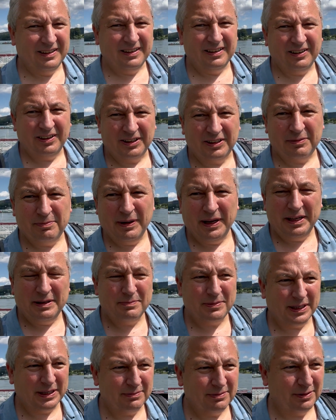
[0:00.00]
like many
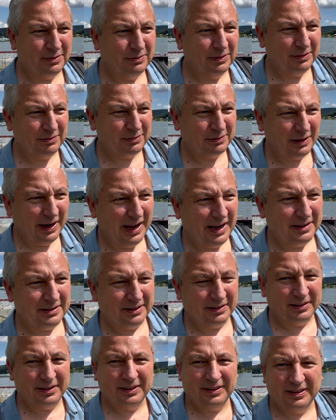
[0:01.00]
people, we've read
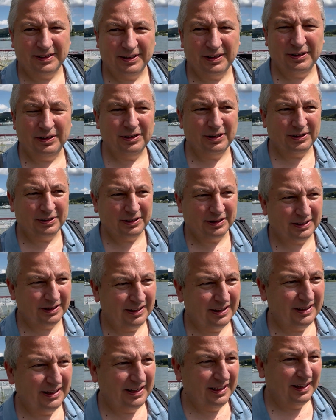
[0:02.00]
and heard
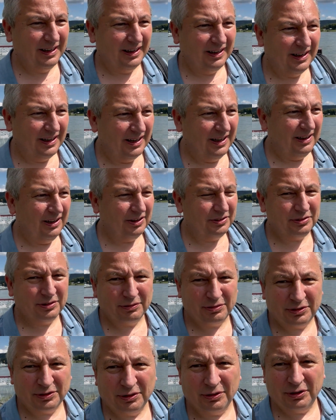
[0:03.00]
lots of
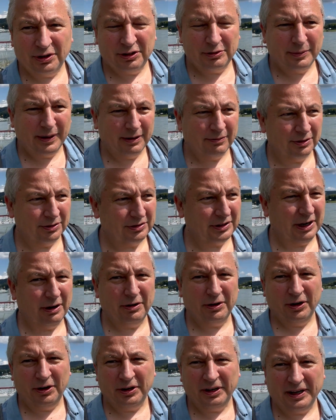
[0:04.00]
stories about what's going
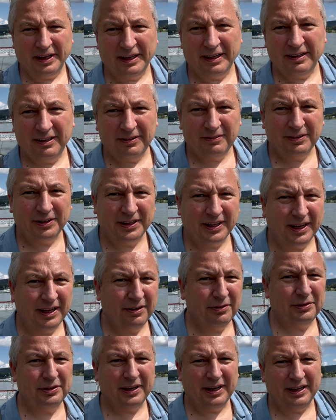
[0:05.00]
on in England with the
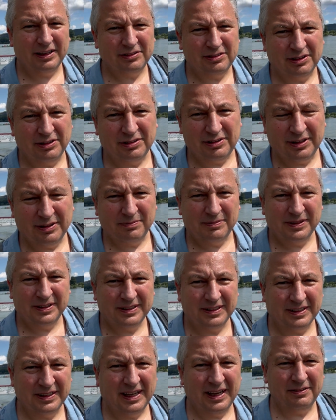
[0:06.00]
healthcare system
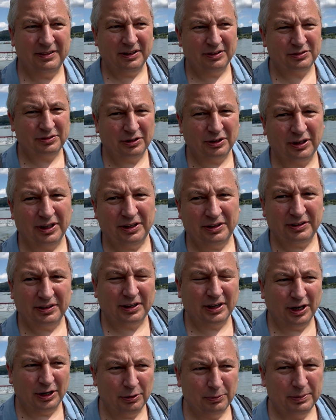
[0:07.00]
and how they're struggling to
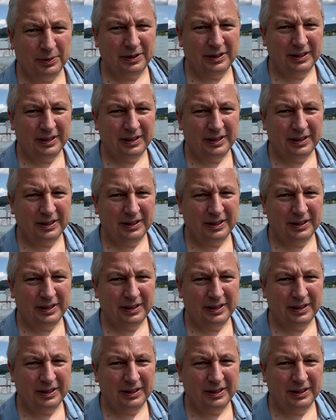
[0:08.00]
cope.